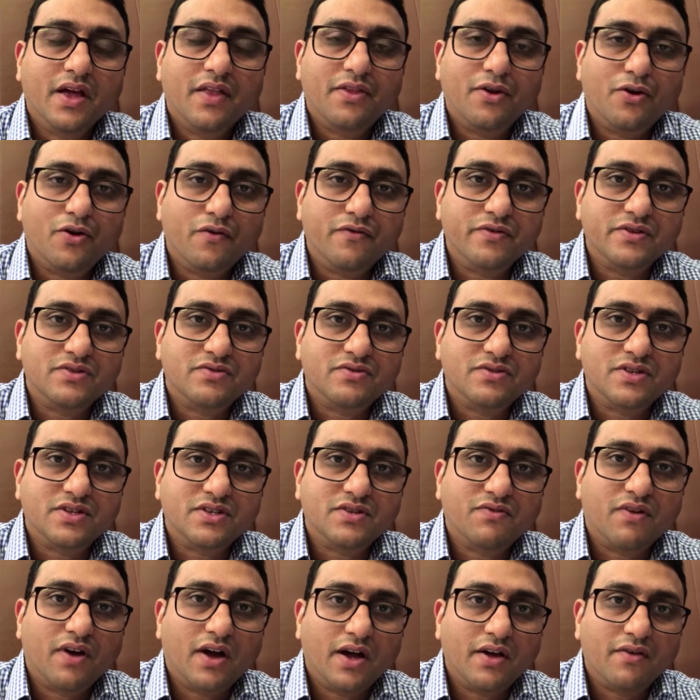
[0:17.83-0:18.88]
their Office
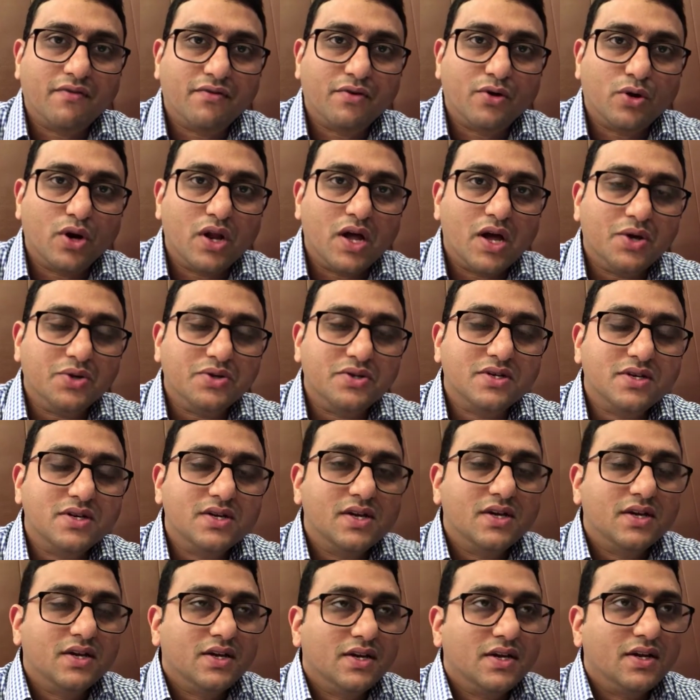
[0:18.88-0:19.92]
365 rollout.
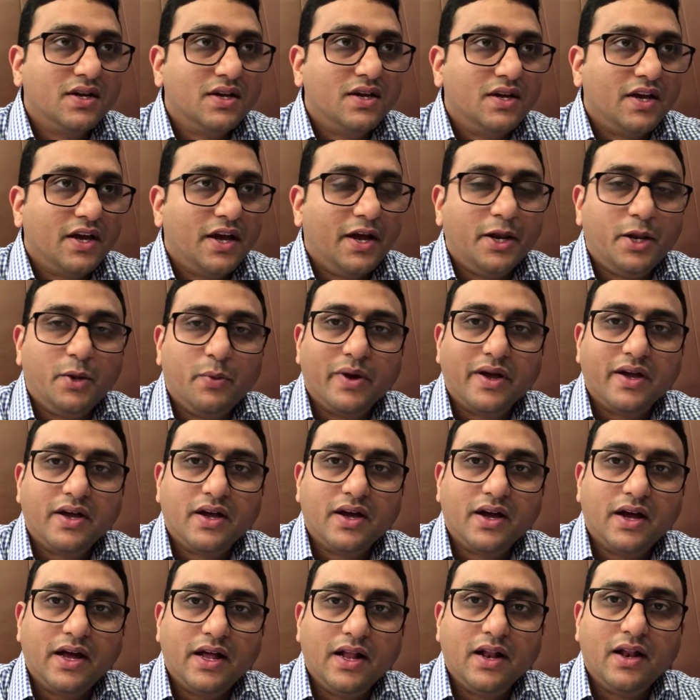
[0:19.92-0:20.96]
Anyway,
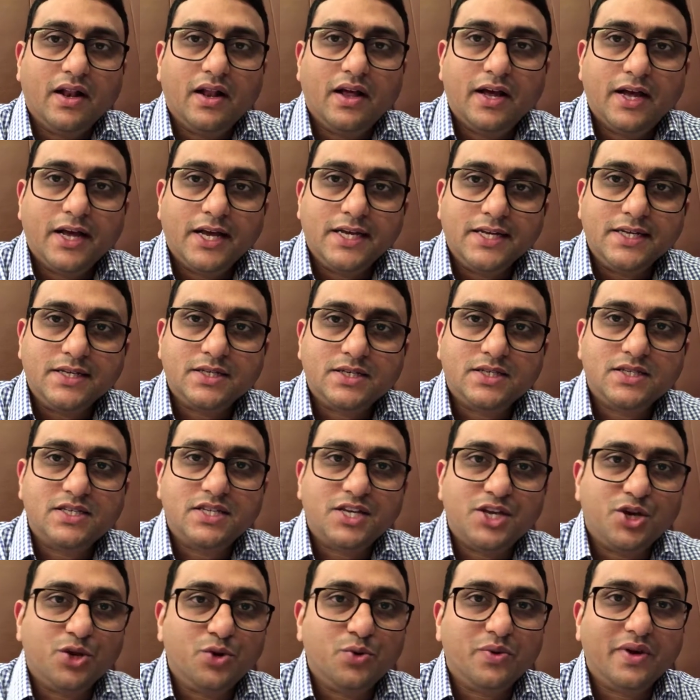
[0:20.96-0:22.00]
I'll
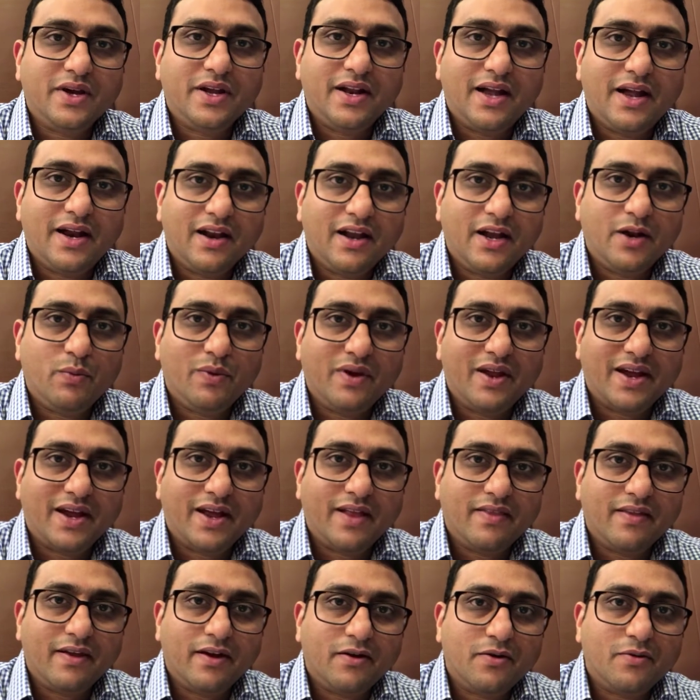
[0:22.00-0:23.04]
see you in Adelaide when I
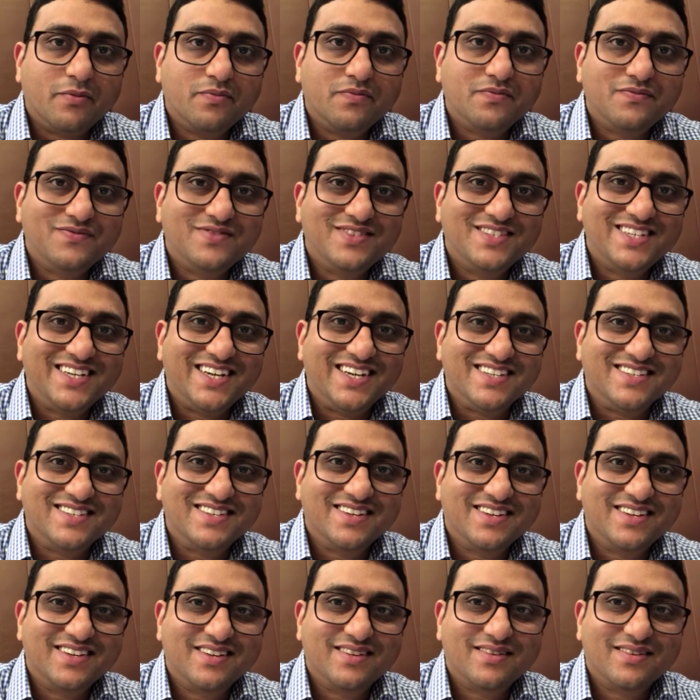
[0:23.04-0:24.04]
get there. Cheers.